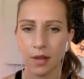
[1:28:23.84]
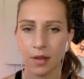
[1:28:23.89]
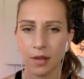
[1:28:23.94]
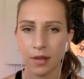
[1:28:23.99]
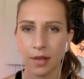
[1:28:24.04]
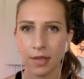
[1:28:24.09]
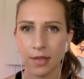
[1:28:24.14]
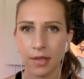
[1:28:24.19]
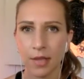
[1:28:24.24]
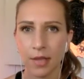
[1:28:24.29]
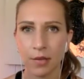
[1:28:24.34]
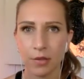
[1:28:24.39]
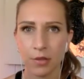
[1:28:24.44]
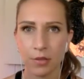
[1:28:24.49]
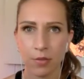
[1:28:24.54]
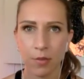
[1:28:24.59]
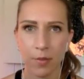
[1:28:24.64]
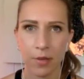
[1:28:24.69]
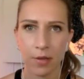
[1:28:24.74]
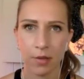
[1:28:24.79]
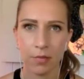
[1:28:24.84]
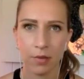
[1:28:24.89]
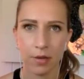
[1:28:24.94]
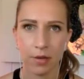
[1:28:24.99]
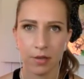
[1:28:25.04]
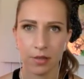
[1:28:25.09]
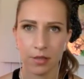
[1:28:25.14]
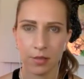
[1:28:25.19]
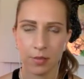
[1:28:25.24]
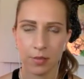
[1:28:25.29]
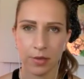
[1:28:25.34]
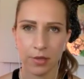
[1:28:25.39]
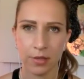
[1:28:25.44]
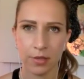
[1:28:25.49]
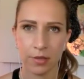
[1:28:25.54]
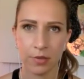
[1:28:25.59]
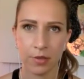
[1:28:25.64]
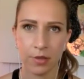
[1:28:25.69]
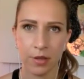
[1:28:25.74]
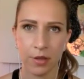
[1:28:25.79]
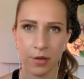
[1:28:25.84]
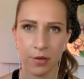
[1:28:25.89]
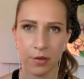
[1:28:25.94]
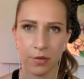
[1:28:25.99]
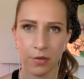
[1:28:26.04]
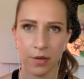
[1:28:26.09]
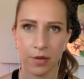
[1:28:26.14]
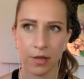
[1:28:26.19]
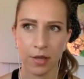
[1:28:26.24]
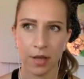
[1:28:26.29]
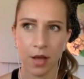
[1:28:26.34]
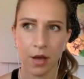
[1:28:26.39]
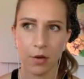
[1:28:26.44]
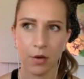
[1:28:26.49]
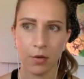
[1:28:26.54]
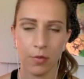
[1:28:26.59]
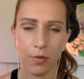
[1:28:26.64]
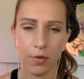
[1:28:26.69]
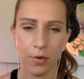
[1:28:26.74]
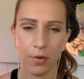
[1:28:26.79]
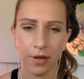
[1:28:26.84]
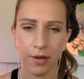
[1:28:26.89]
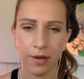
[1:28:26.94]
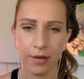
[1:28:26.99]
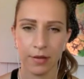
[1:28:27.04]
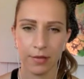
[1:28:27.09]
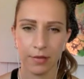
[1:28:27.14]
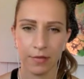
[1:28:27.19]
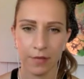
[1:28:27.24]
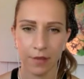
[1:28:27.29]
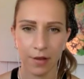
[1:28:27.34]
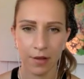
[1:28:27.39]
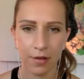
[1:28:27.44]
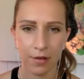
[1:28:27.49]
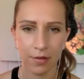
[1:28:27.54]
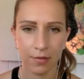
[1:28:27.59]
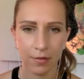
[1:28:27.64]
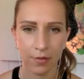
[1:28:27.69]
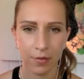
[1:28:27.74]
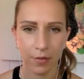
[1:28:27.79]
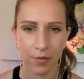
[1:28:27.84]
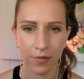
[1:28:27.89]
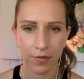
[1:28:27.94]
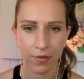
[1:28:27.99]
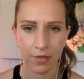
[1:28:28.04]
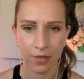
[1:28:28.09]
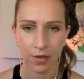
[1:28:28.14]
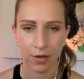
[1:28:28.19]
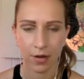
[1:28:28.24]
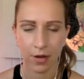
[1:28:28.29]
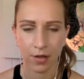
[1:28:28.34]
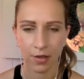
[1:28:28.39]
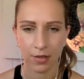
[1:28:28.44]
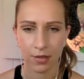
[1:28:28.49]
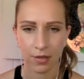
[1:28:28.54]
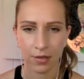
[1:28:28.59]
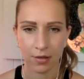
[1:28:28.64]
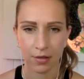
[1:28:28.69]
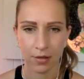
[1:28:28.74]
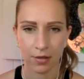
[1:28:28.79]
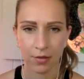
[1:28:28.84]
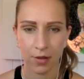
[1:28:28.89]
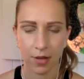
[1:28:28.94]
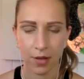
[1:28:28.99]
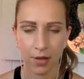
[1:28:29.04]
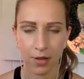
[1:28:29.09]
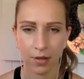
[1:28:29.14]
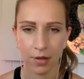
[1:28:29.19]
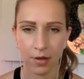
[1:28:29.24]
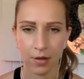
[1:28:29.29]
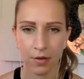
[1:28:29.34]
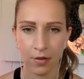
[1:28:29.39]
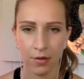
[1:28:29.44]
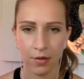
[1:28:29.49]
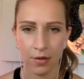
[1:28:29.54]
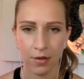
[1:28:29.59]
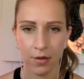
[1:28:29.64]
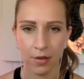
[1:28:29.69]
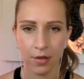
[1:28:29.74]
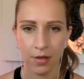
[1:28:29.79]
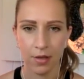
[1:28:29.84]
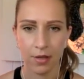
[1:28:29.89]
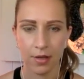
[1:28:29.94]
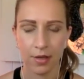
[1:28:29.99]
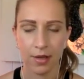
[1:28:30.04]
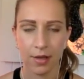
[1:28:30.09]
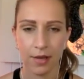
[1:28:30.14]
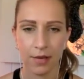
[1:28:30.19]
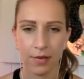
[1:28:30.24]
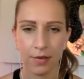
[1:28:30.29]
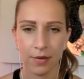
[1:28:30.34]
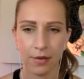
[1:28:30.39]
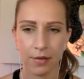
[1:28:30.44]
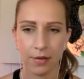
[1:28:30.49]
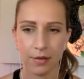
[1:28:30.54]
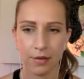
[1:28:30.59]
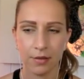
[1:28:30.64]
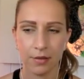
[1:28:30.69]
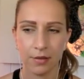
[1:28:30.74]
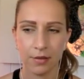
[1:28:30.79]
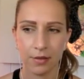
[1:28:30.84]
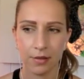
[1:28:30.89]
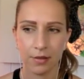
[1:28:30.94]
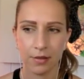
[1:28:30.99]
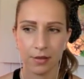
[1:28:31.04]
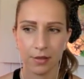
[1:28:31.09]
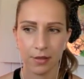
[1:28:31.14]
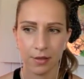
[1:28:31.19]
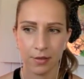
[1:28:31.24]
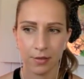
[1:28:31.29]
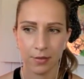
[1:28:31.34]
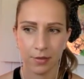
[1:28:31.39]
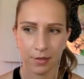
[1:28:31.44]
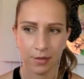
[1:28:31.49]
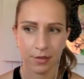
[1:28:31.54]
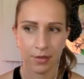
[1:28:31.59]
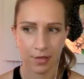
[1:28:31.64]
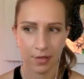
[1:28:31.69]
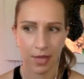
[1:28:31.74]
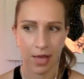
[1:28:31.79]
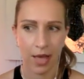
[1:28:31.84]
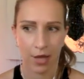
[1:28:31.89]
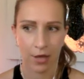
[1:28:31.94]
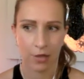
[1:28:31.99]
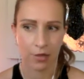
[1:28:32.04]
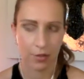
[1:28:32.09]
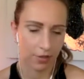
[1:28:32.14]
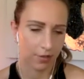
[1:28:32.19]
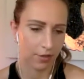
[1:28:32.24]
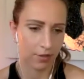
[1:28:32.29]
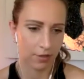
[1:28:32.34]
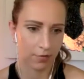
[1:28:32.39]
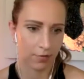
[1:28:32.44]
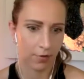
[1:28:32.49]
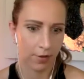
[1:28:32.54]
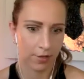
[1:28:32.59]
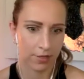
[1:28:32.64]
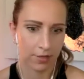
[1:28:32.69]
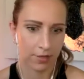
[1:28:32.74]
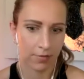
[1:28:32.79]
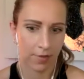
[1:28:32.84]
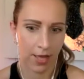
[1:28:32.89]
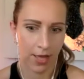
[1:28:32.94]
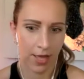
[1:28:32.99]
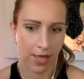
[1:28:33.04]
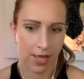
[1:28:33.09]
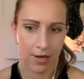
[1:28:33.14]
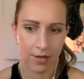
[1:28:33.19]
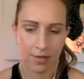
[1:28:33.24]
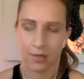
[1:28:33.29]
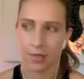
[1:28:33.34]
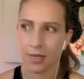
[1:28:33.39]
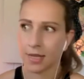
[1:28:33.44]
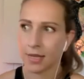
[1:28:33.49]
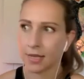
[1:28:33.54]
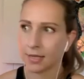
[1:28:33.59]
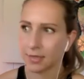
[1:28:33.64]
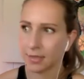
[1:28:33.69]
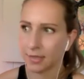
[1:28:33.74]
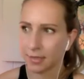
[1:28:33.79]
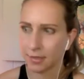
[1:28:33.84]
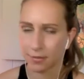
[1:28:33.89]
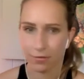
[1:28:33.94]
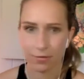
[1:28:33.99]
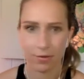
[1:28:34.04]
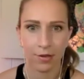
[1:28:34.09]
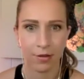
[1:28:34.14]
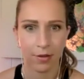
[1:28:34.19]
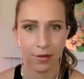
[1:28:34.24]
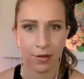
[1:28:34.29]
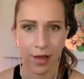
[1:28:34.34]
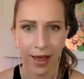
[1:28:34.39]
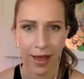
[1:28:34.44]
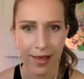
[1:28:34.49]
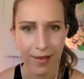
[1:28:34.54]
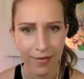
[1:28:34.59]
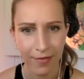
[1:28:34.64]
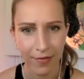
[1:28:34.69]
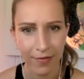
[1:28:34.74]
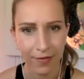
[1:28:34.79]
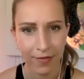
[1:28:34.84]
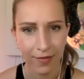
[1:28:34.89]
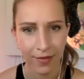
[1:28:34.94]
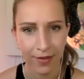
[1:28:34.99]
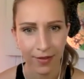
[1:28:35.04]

That's how swimming in Barton Springs with you and that whole morning fell when we visited Austin a little while ago. It was actually this voice in my head is like, is this real life?